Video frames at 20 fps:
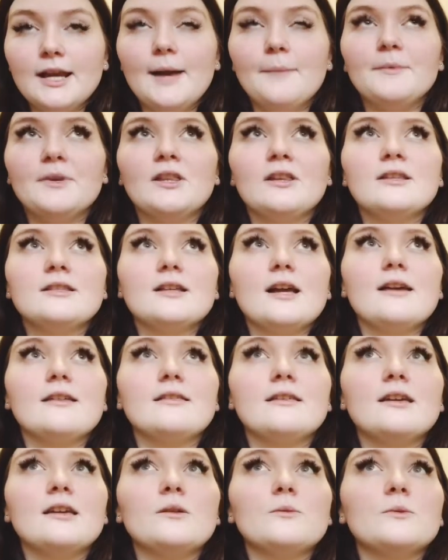ambulance, I
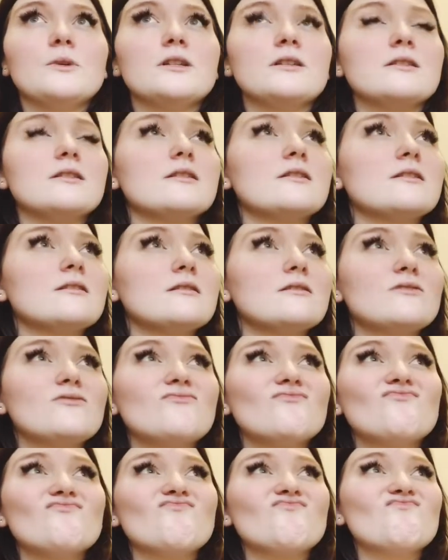think it was
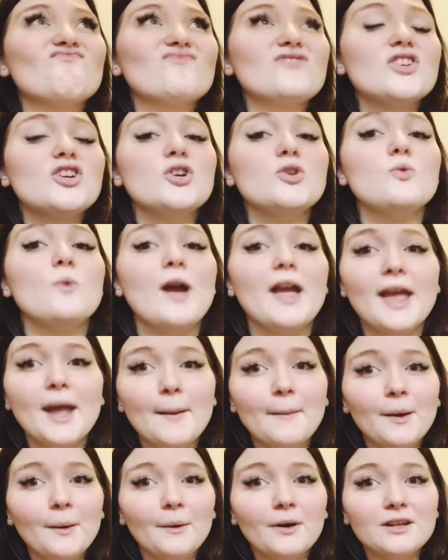2
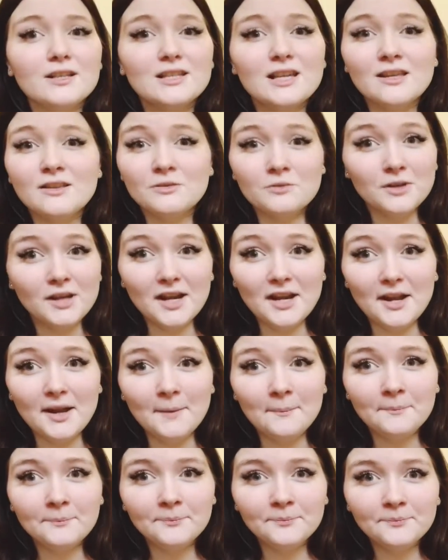a.m. I want to say 3
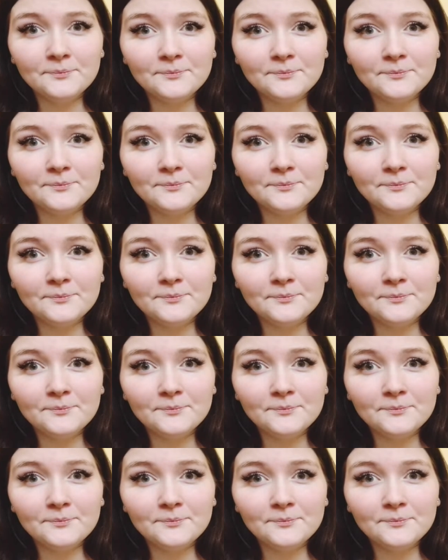a.m.